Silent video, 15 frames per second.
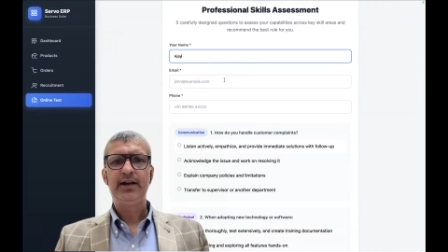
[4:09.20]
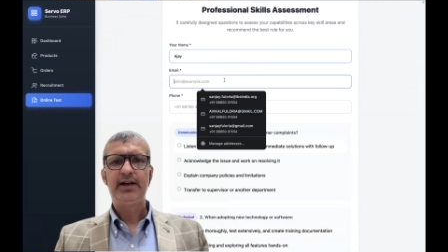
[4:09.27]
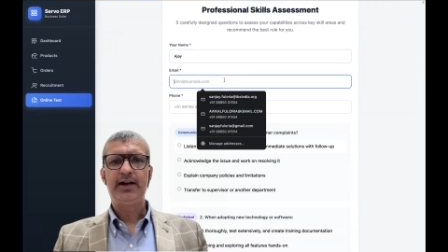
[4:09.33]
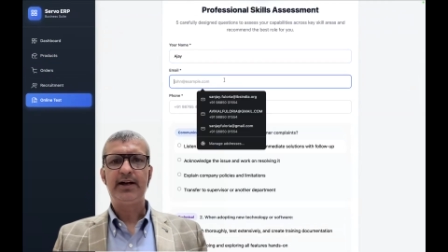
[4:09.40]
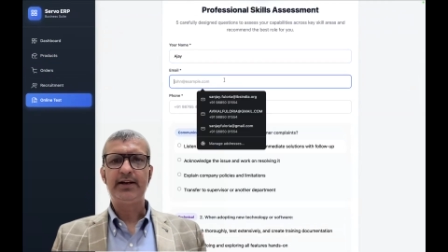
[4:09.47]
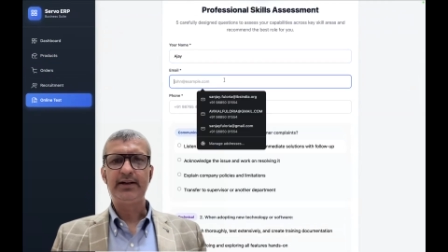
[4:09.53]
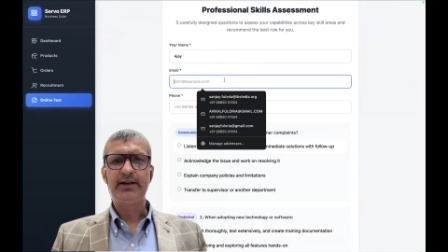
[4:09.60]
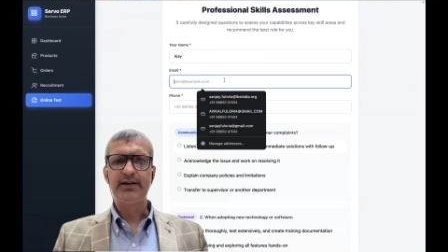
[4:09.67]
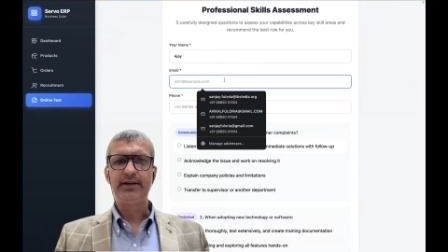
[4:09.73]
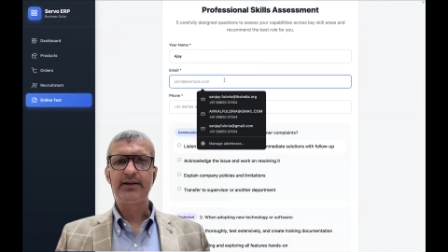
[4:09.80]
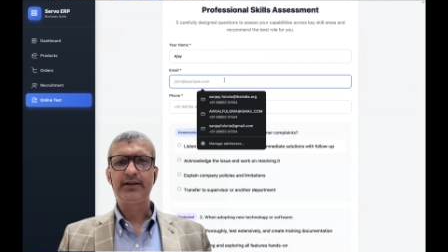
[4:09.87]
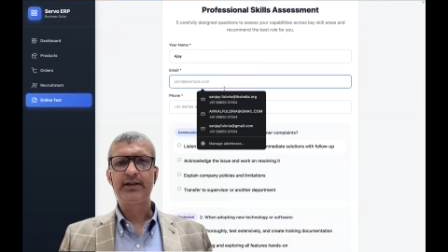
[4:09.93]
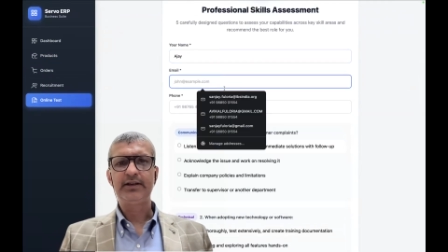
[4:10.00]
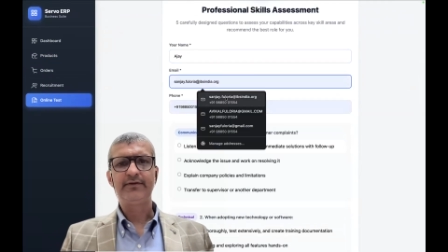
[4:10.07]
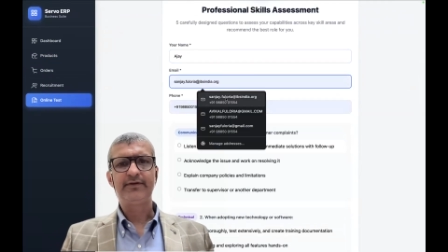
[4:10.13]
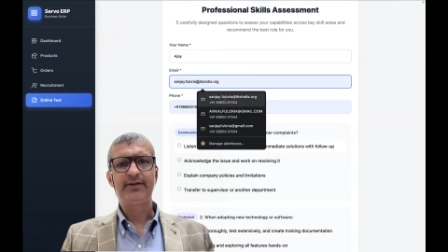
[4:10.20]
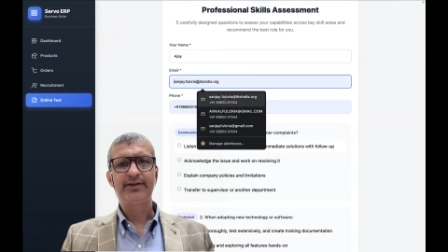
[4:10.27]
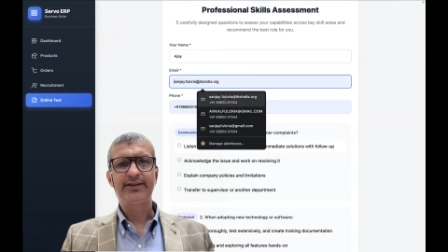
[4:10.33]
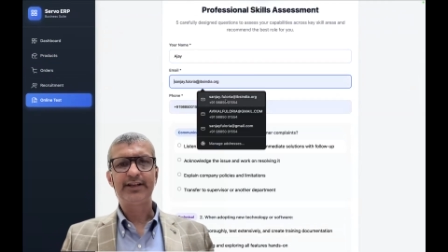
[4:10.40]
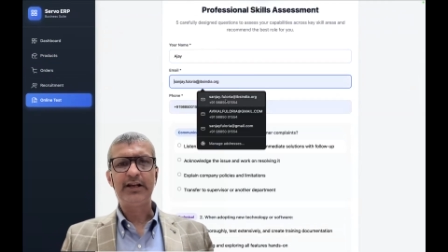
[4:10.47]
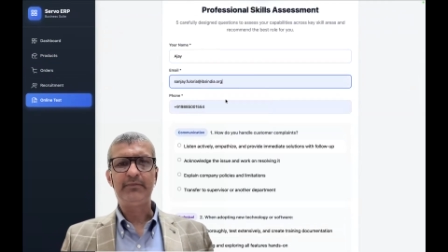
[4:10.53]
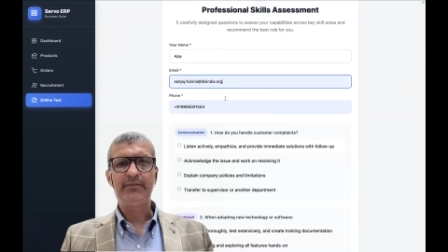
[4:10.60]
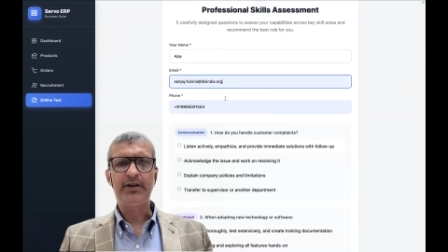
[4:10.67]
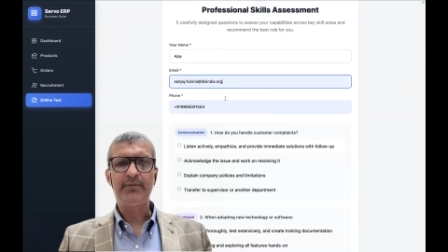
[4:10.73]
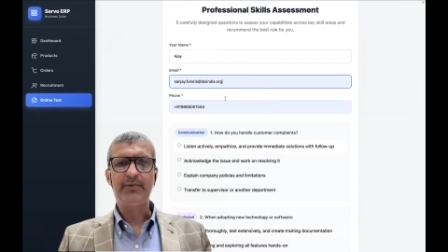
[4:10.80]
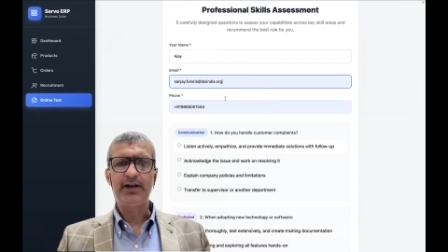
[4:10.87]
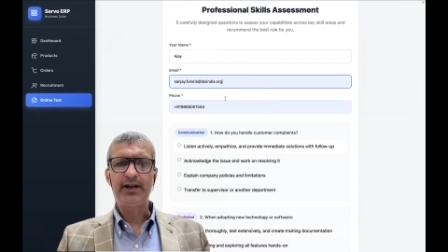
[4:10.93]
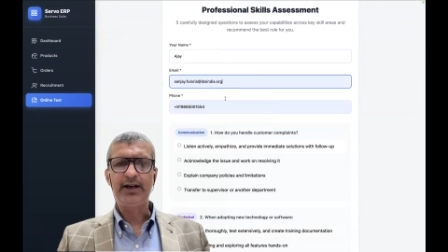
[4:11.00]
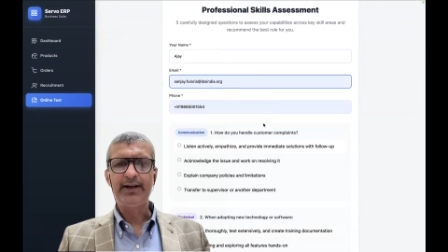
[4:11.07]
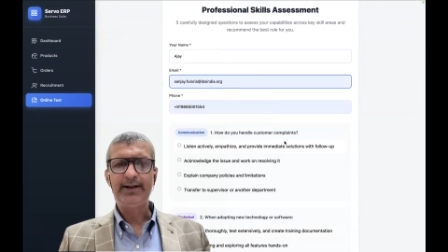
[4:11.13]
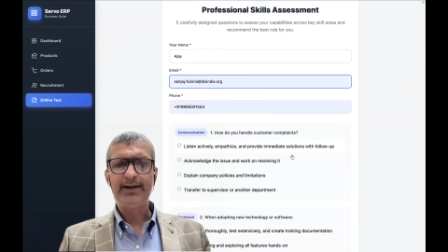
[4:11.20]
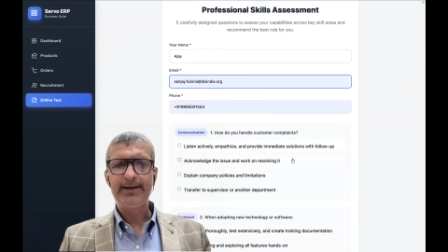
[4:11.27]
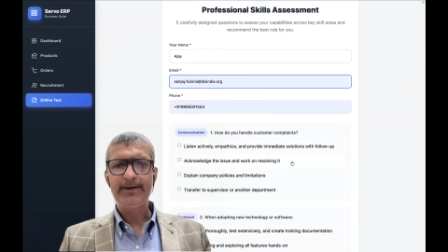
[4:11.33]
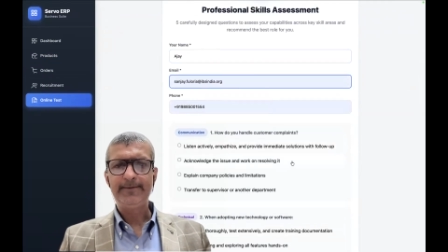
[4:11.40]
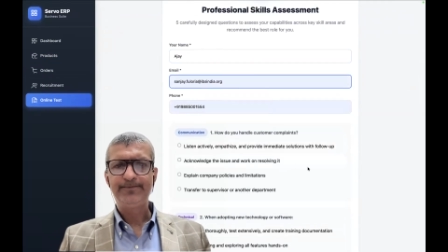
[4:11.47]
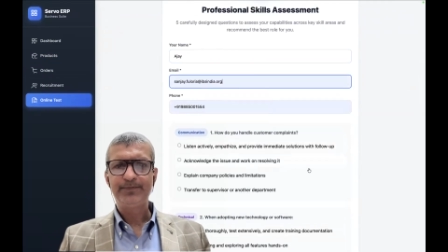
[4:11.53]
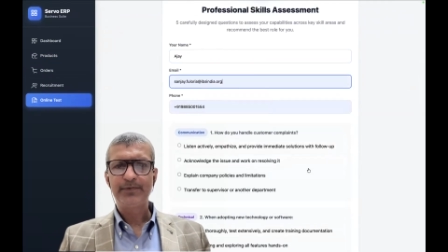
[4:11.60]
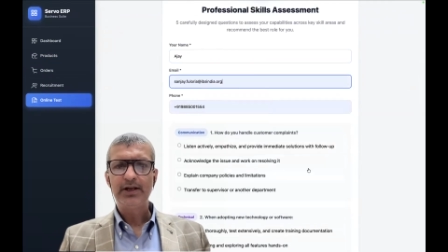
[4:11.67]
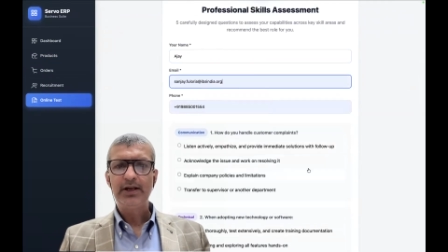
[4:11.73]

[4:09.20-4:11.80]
I give the same email ID.